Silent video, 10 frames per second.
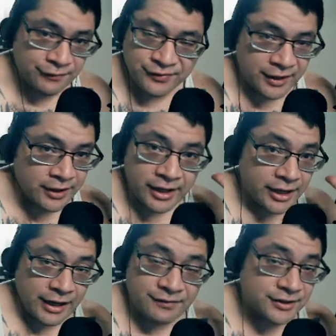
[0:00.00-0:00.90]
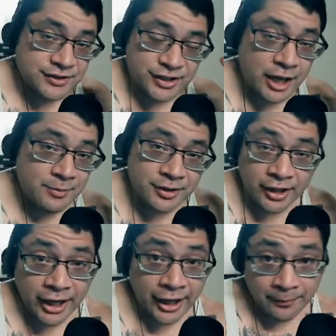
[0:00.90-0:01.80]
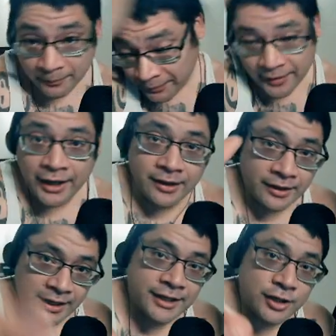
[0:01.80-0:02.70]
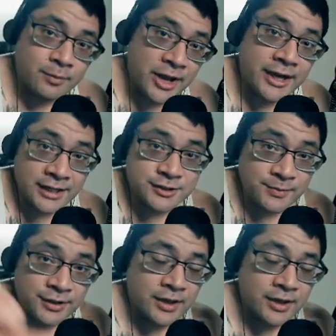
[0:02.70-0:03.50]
If they if they just came in like hey hey, hey, dumb guy, nice to meet you.